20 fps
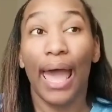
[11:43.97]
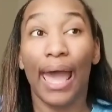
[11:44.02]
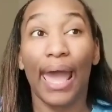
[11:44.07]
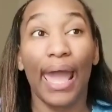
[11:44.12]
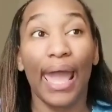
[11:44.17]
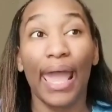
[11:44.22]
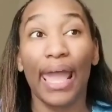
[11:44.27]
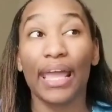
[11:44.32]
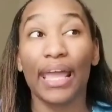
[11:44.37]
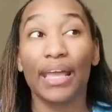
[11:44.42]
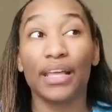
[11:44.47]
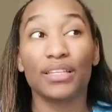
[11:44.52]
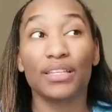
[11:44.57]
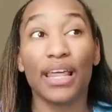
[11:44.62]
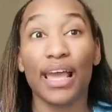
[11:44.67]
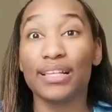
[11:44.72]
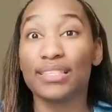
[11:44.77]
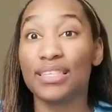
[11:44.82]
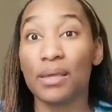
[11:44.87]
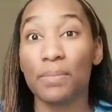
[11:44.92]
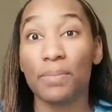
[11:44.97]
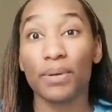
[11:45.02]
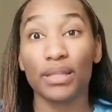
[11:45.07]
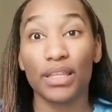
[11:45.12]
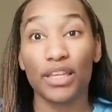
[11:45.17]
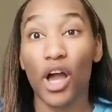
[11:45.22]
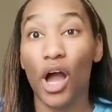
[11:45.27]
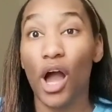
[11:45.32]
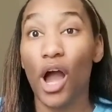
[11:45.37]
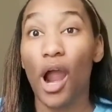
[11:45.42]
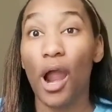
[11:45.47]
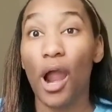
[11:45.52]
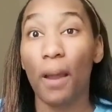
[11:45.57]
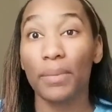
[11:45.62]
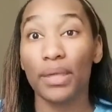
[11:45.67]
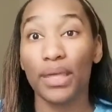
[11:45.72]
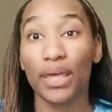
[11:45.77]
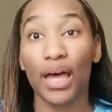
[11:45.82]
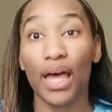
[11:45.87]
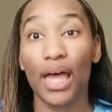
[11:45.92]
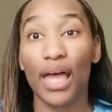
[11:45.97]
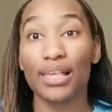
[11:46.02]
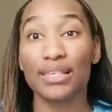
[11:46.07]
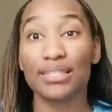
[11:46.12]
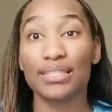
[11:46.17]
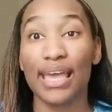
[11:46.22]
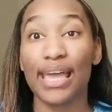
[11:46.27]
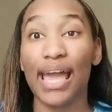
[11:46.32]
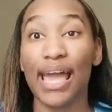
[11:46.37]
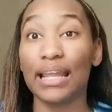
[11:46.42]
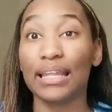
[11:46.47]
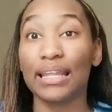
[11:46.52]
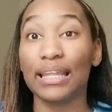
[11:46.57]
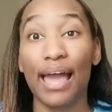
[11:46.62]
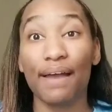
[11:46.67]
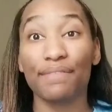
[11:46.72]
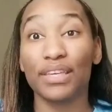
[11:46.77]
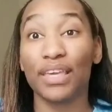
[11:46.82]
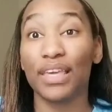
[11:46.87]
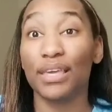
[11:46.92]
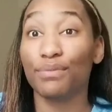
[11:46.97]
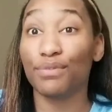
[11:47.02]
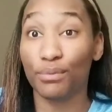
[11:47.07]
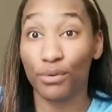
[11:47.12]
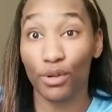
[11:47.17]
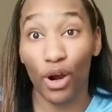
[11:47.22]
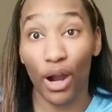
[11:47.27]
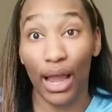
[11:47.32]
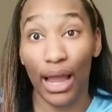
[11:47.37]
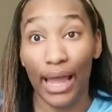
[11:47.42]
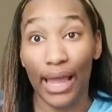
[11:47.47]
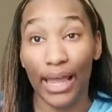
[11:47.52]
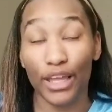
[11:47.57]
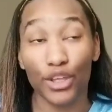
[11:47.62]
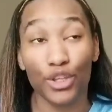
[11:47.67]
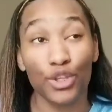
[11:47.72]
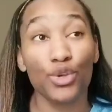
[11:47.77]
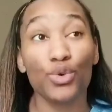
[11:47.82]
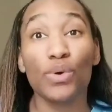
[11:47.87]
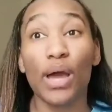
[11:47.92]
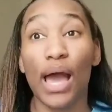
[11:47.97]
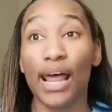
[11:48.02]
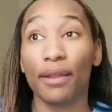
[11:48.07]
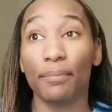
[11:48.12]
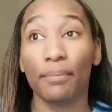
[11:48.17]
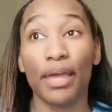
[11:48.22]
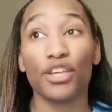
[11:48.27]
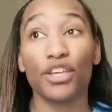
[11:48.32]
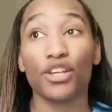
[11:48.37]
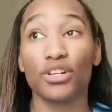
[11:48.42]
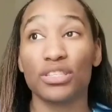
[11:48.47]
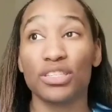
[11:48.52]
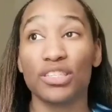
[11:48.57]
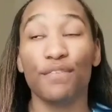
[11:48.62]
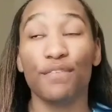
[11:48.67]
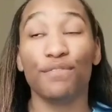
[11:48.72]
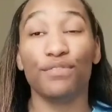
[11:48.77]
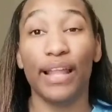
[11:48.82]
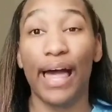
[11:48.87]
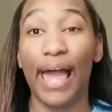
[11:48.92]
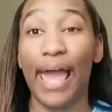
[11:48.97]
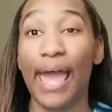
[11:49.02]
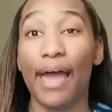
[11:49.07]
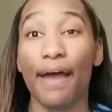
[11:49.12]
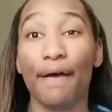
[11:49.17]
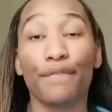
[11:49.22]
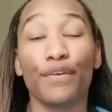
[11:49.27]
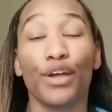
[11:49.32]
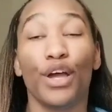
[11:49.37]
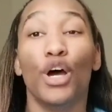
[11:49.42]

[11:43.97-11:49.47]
And they typically are because they got to laugh to keep from crying. You got to make yourself laugh